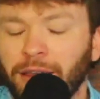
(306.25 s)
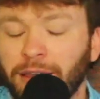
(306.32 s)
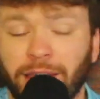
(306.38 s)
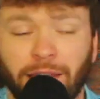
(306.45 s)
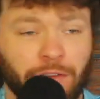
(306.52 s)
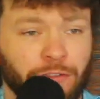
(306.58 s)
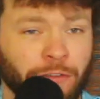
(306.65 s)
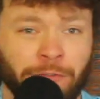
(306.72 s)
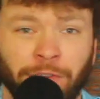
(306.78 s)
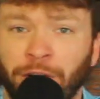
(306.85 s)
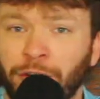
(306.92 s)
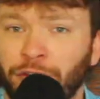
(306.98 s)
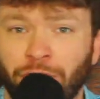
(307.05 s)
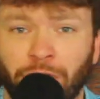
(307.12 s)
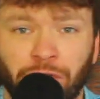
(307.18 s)
He has a
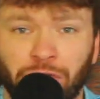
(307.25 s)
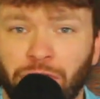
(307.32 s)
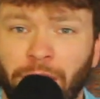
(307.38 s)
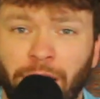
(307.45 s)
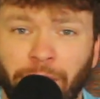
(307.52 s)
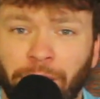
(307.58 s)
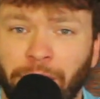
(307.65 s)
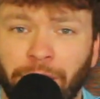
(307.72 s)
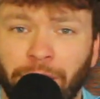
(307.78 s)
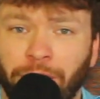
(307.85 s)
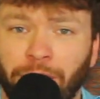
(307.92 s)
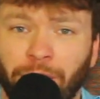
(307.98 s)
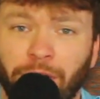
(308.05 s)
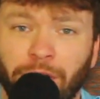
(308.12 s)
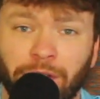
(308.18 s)
very strong track record
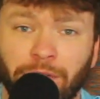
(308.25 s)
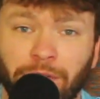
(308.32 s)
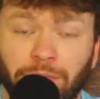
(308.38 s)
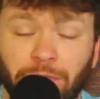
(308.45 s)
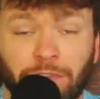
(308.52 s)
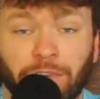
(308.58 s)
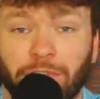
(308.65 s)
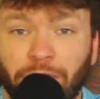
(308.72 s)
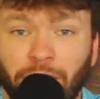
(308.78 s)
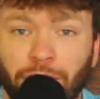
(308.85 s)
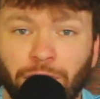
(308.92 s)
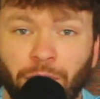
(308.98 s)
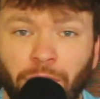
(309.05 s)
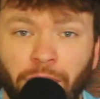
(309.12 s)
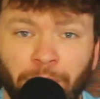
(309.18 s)
of running
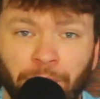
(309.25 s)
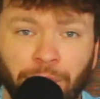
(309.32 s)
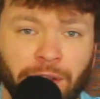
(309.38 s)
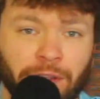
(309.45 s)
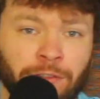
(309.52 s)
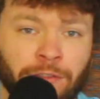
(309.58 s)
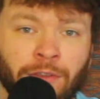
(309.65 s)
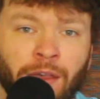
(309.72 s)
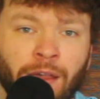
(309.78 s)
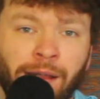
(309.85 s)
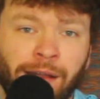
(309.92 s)
successful companies.